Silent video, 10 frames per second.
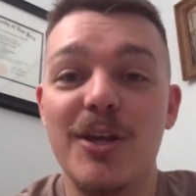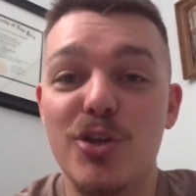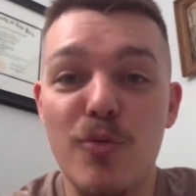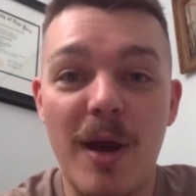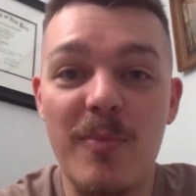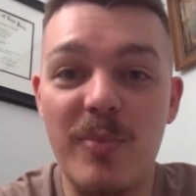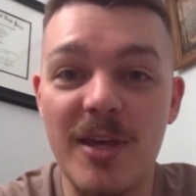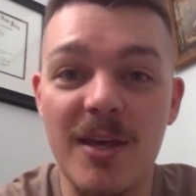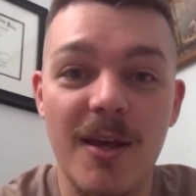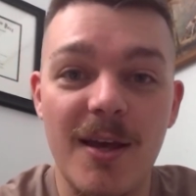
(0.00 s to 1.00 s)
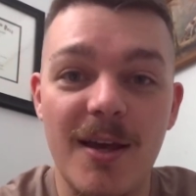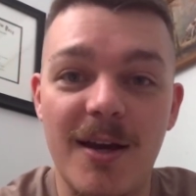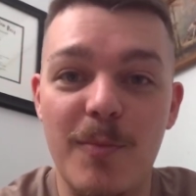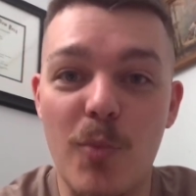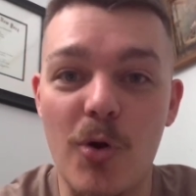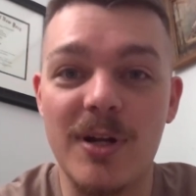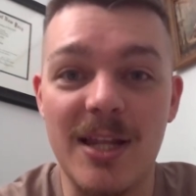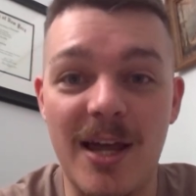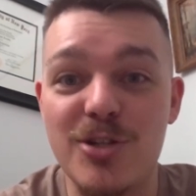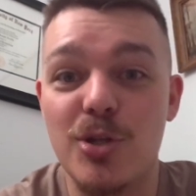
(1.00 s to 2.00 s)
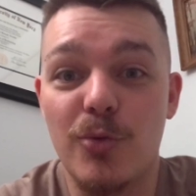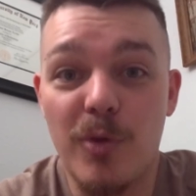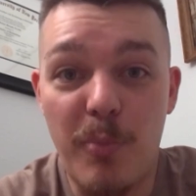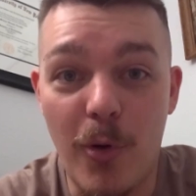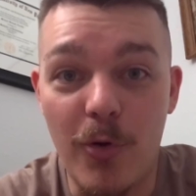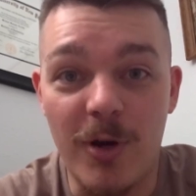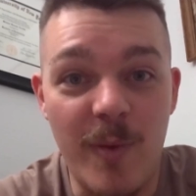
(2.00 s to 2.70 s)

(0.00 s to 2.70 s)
You might be more inclined to the reporter.